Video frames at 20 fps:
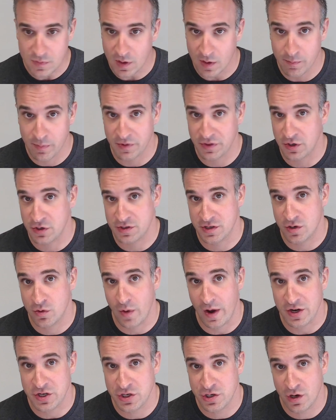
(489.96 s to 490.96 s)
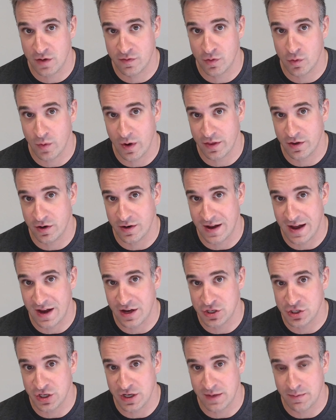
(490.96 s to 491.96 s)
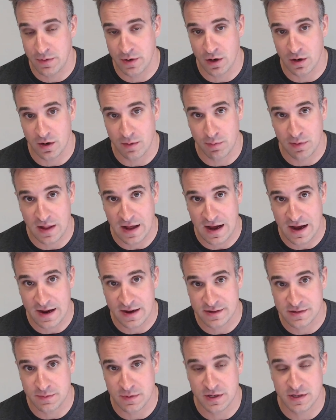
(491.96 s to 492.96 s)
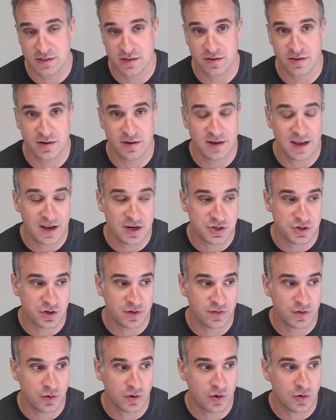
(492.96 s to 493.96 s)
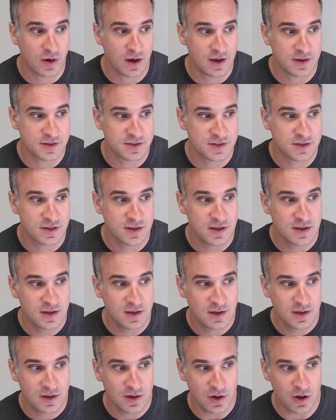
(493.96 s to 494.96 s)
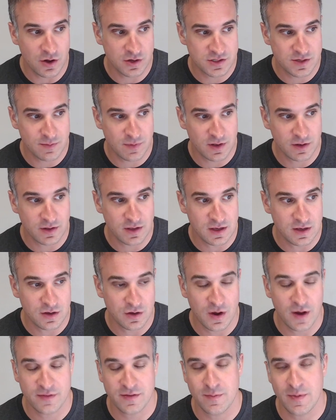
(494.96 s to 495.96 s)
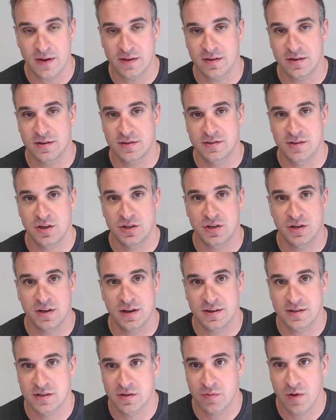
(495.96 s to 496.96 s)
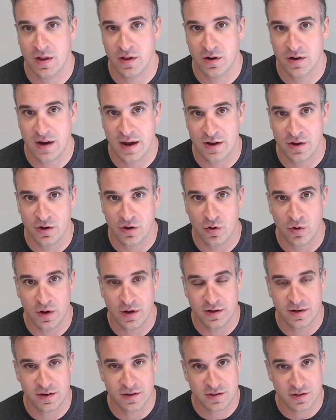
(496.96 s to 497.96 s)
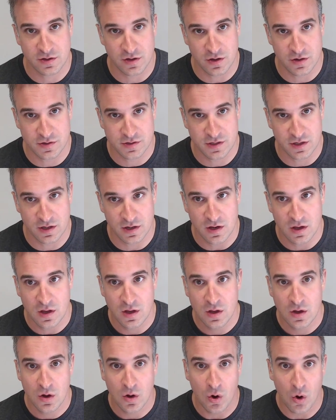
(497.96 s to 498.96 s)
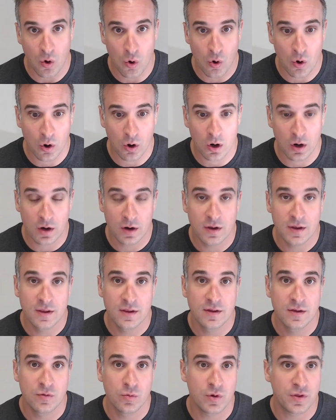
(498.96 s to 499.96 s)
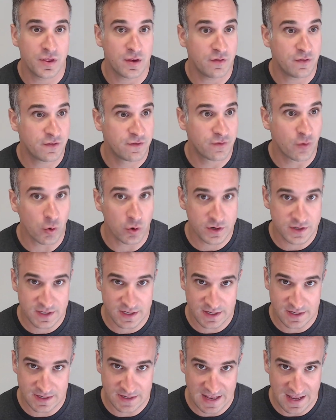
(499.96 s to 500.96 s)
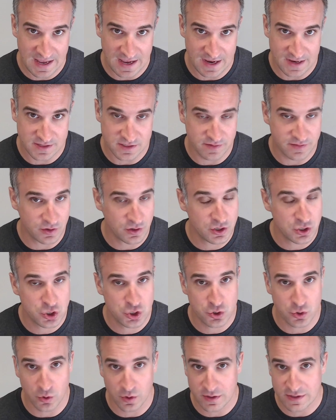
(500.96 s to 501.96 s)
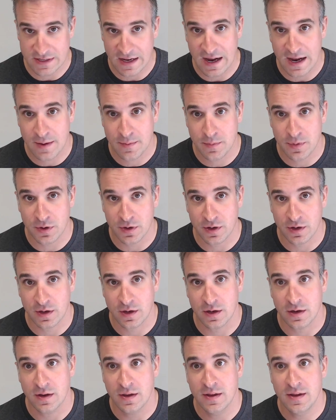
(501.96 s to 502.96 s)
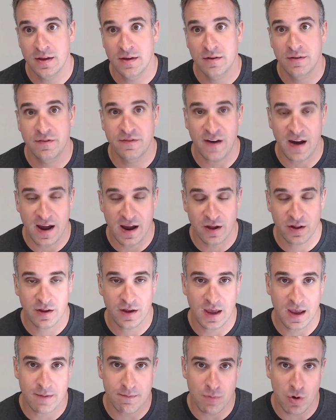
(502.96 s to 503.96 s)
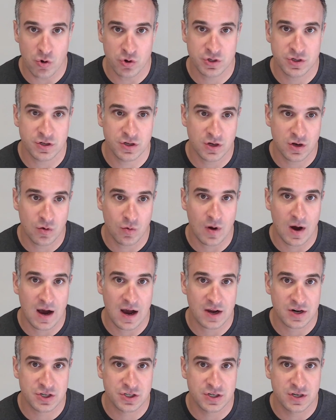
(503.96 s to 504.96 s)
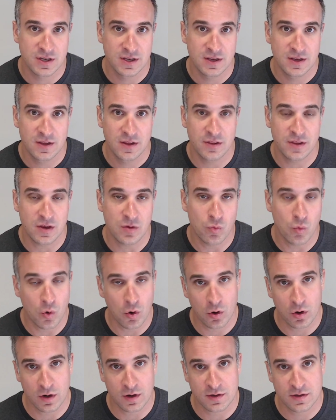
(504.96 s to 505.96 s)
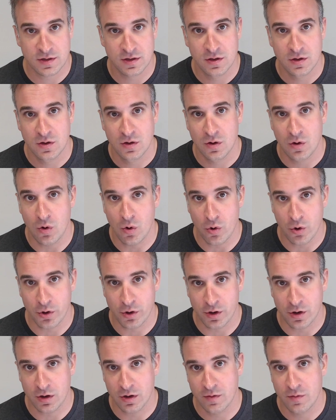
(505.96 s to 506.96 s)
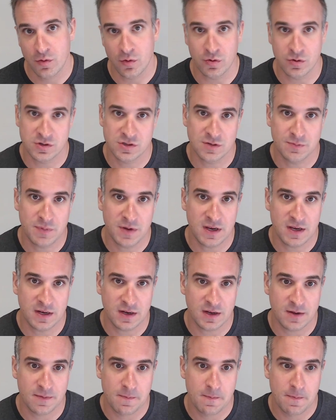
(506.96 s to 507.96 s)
but there's a question over whether or not GDPR applies because of the nature of the request, ultimately you have to make the decision as to whether or not you're going to disclose it, or within 14 days, a very short time period, file a motion to quash the warrant, order, or subpoena.